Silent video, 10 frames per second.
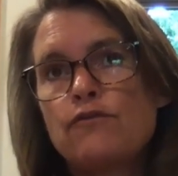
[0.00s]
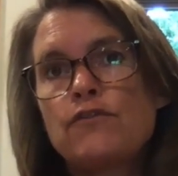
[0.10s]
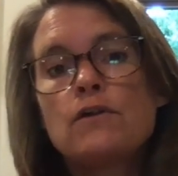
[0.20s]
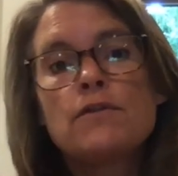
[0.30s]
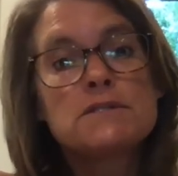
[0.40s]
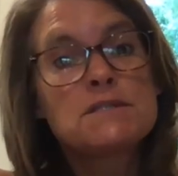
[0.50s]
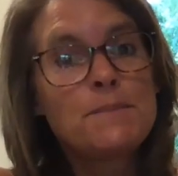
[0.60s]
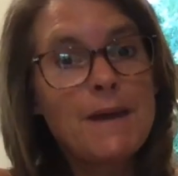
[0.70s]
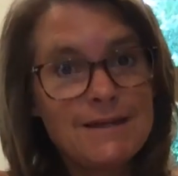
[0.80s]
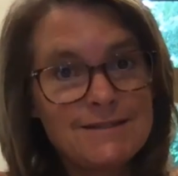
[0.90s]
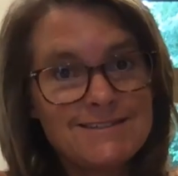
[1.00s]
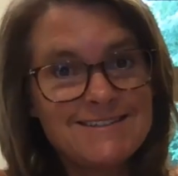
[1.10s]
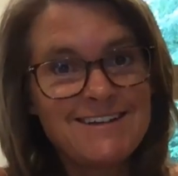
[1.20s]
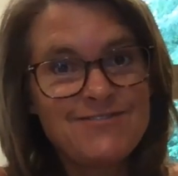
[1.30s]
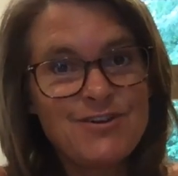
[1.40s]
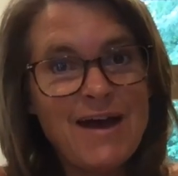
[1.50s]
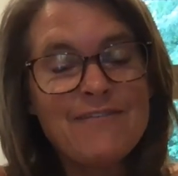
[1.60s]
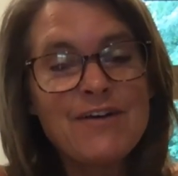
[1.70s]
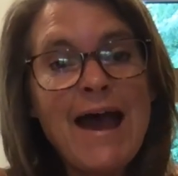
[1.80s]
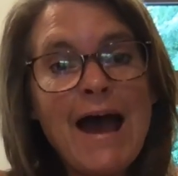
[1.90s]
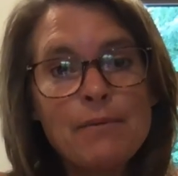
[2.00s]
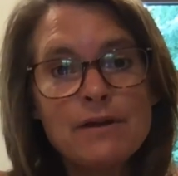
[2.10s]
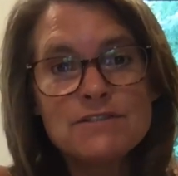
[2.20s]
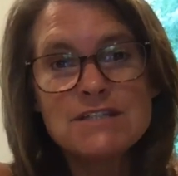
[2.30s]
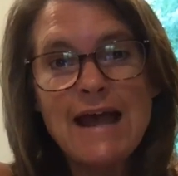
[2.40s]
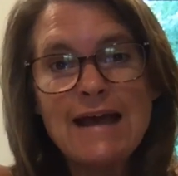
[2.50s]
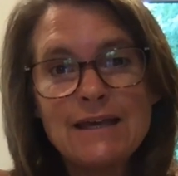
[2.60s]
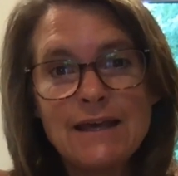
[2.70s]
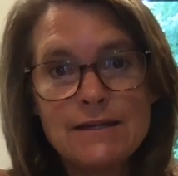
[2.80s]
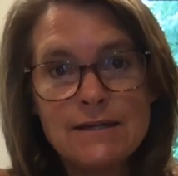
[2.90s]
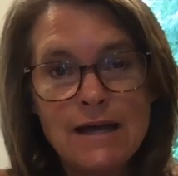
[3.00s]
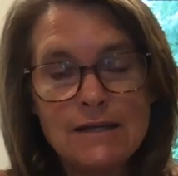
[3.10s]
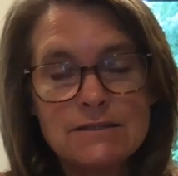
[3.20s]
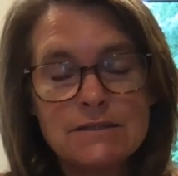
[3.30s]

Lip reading: fill the space if you have a habit of snacking at night.